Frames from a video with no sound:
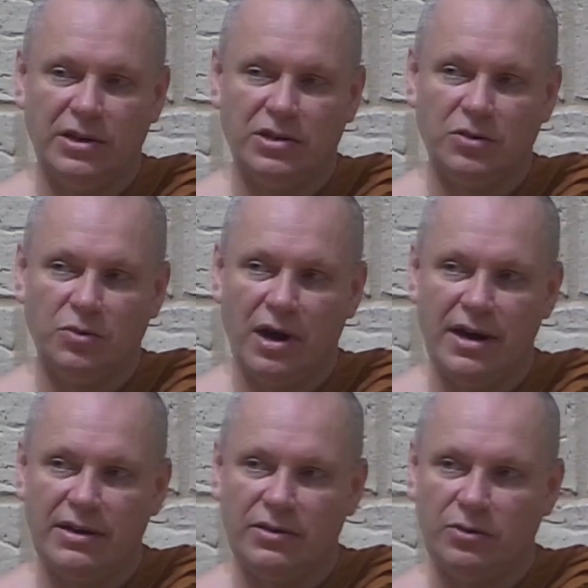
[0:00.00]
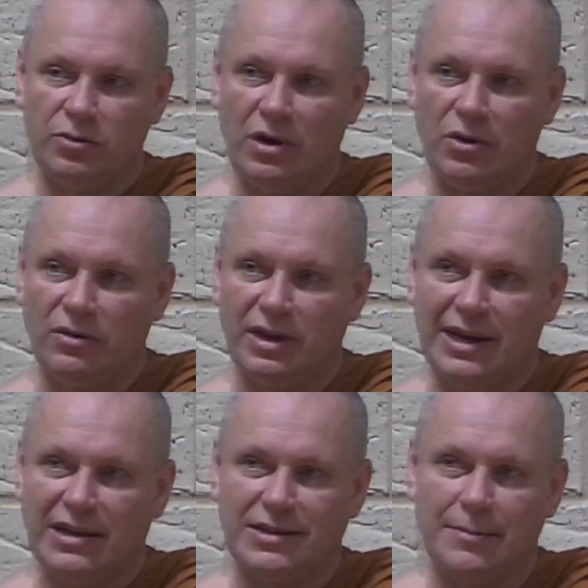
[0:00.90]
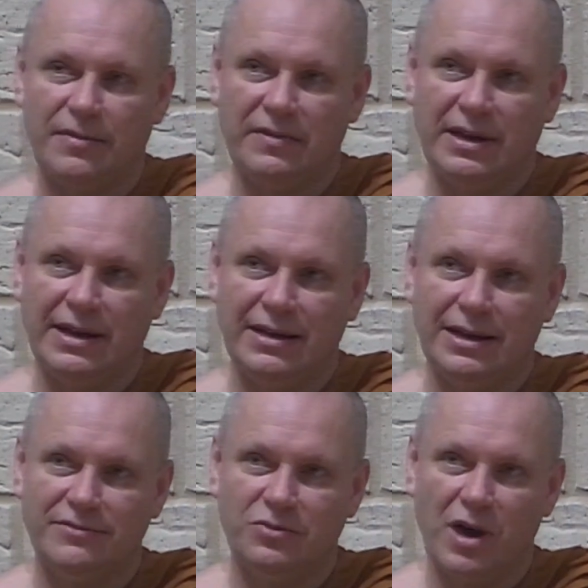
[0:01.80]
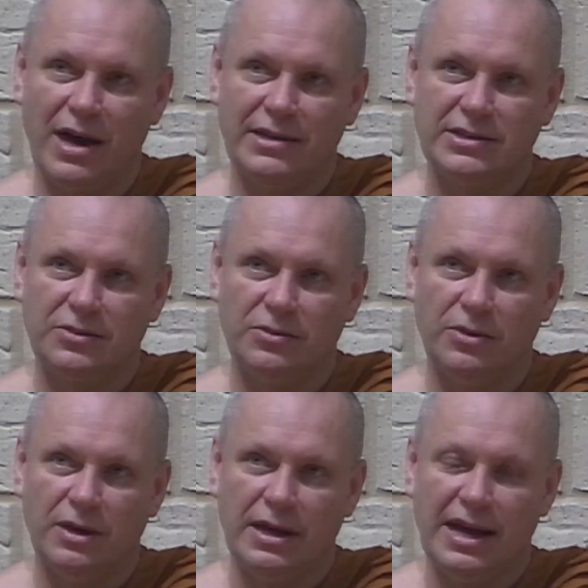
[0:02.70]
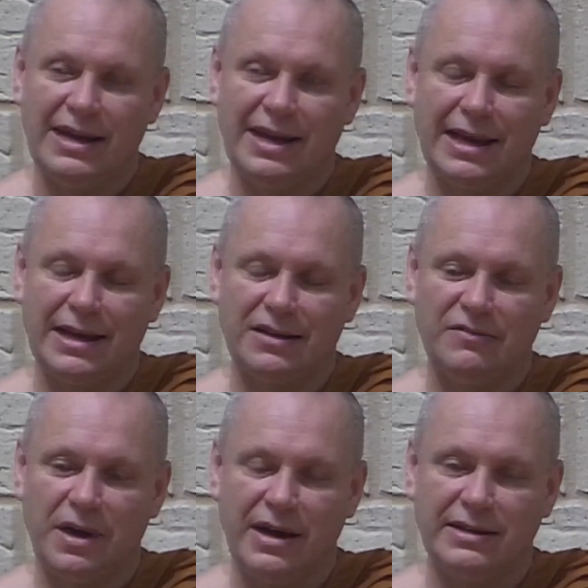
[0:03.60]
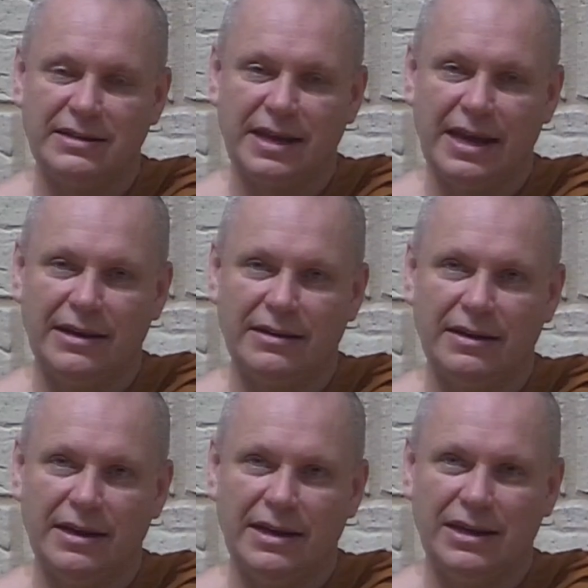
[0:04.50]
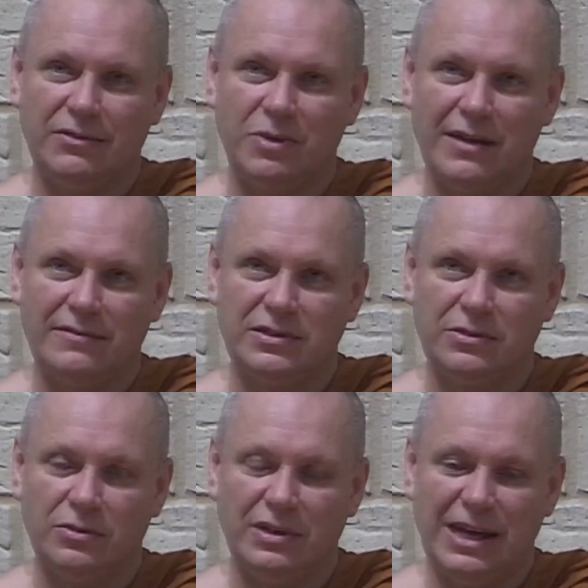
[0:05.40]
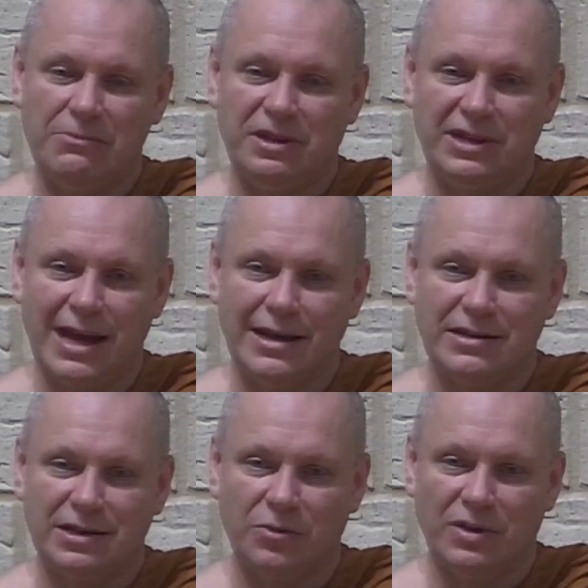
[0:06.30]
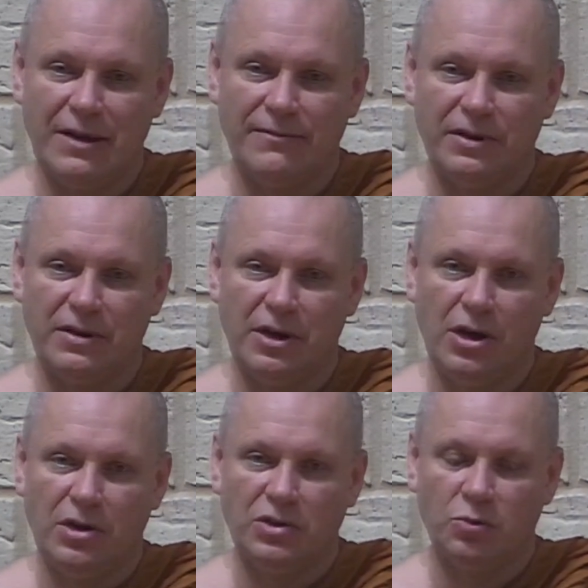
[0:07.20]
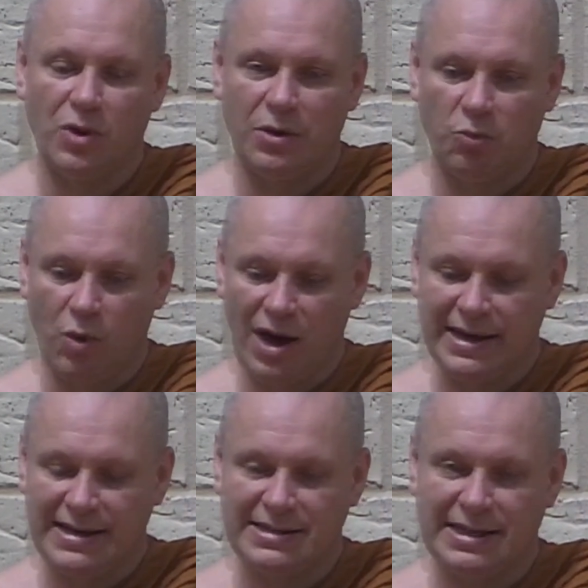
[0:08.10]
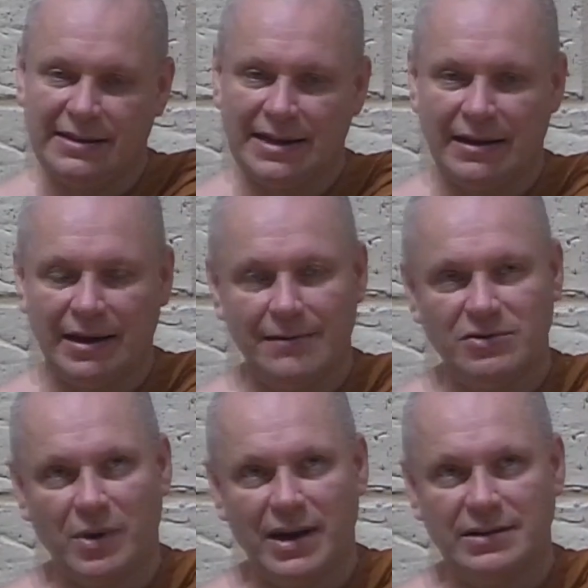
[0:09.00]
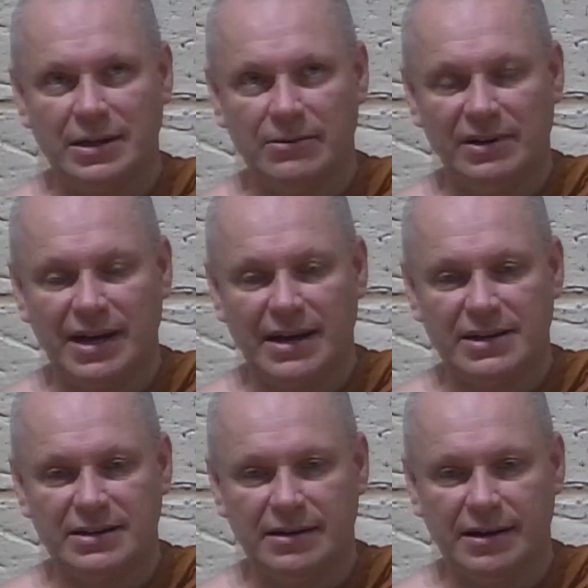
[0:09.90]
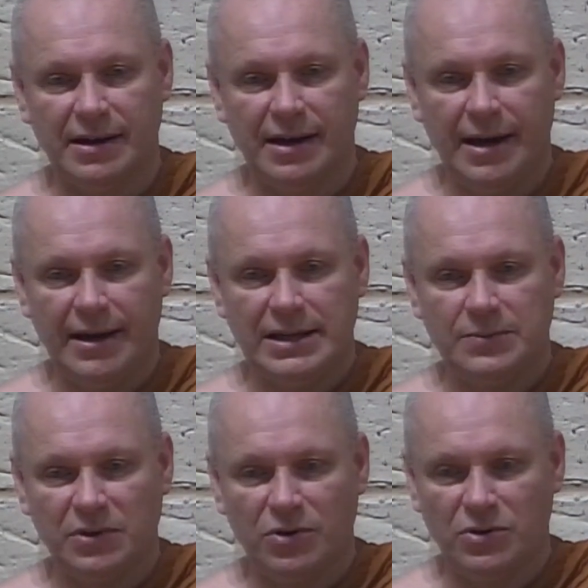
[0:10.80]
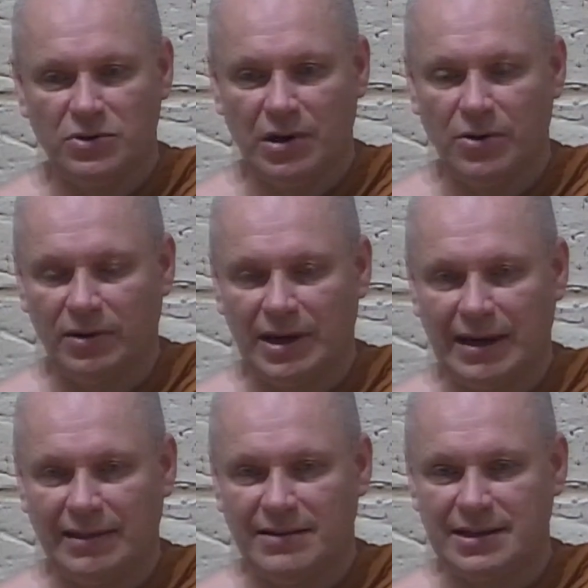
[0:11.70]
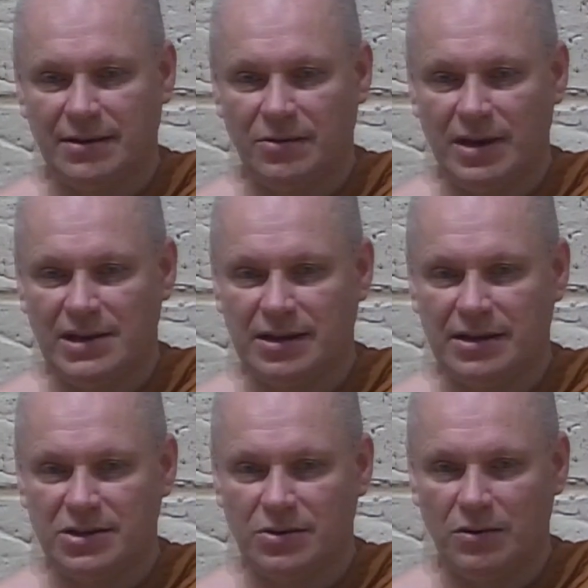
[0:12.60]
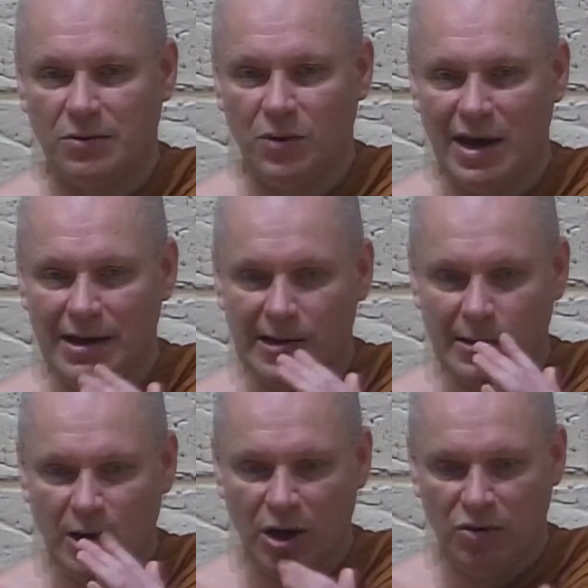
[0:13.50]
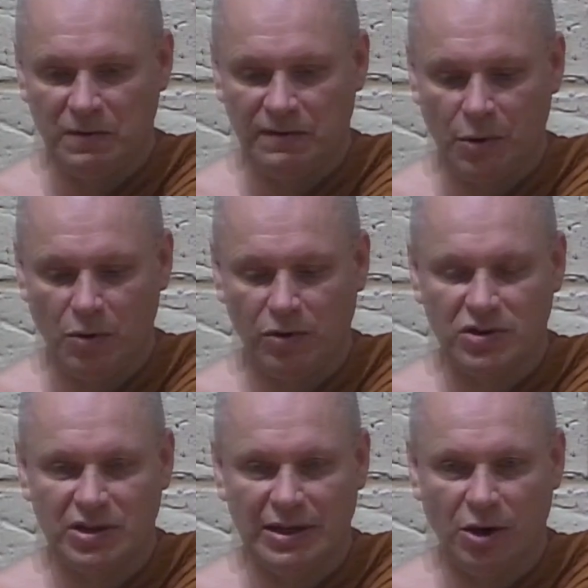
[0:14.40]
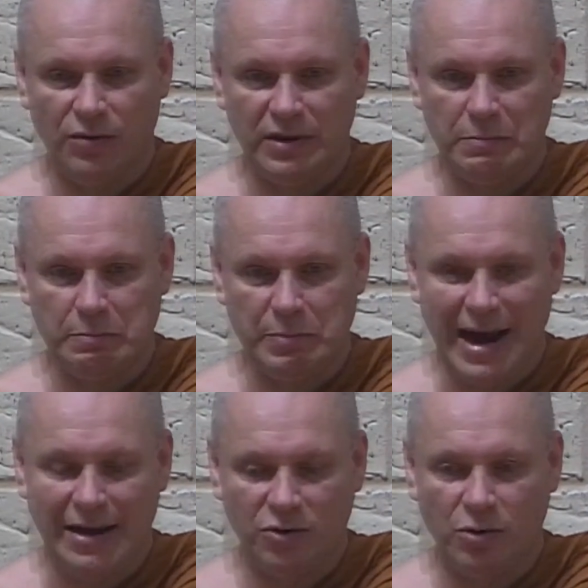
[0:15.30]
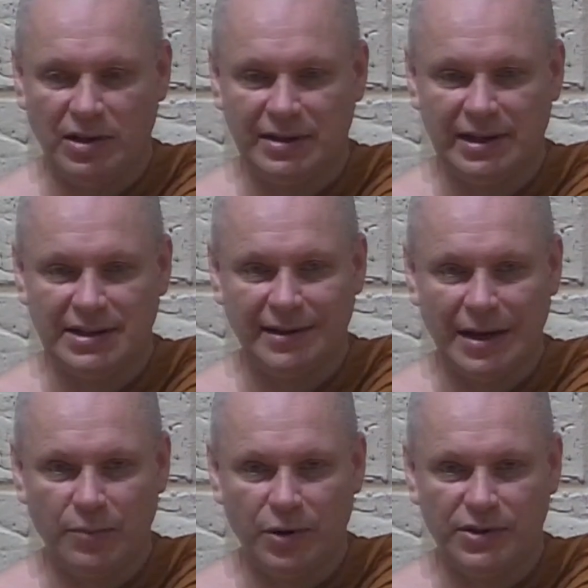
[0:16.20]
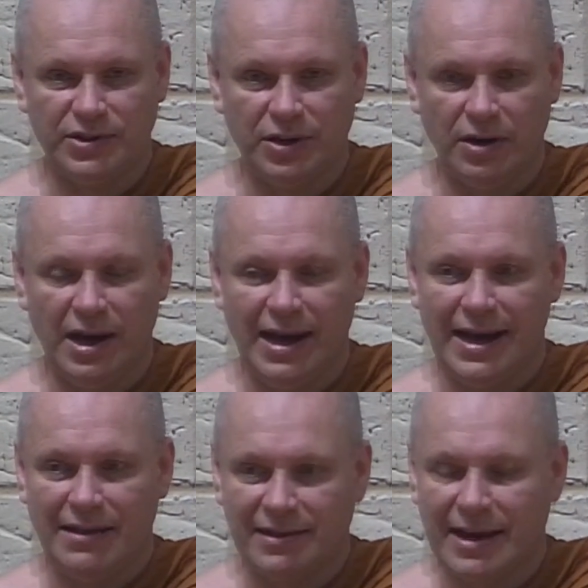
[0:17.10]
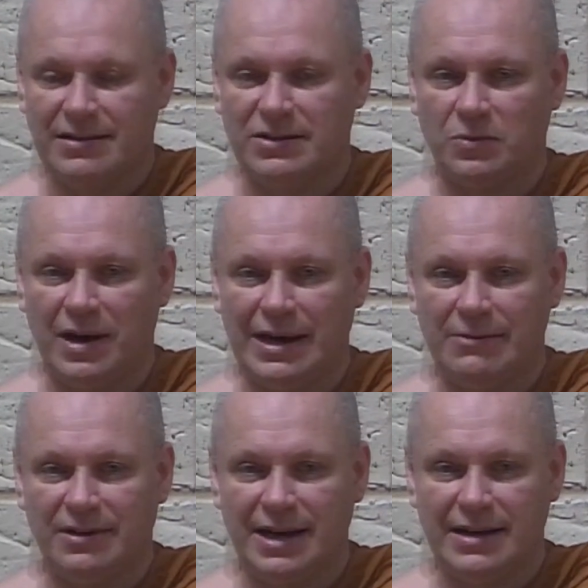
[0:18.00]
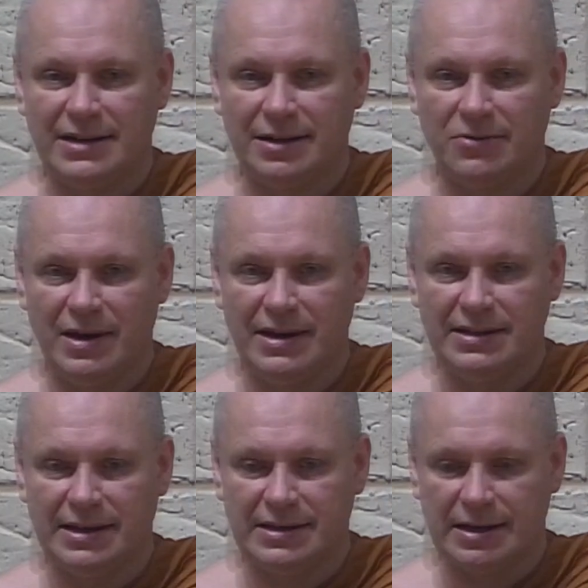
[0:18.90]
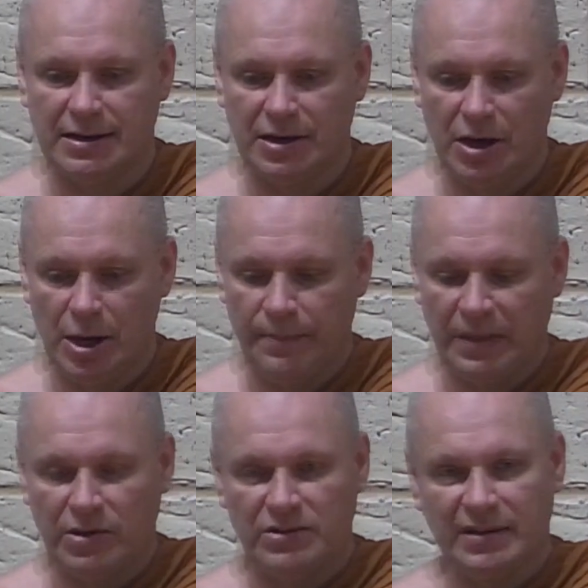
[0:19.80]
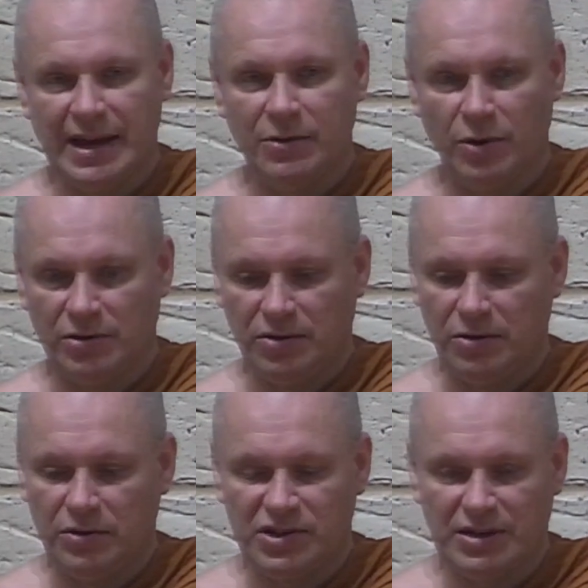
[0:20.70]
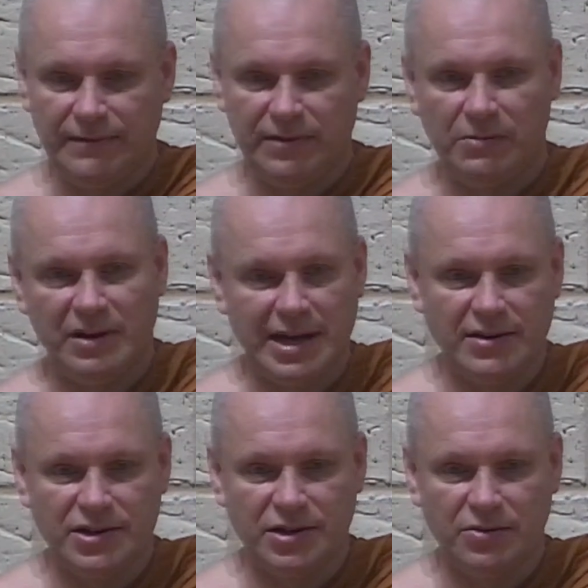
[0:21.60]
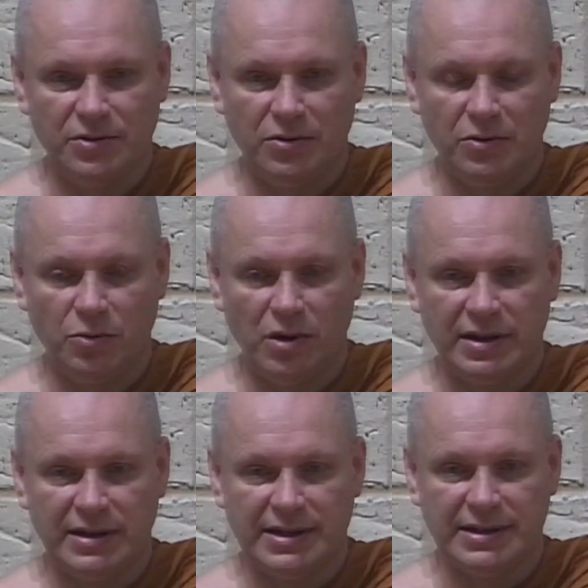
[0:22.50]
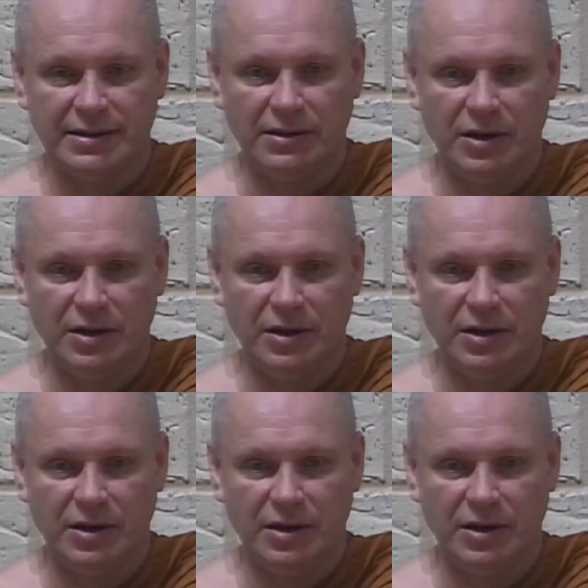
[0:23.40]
So you are looking at something and it gives rise to a negative mind state. It gives rise to irritation or whatever. So why is it that it gives rise to irritation? It's because you're looking at that situation in a certain way. You're focusing on the bad qualities in that person, and that's why irritation arises. So then what you do, you shift your attention to the good qualities.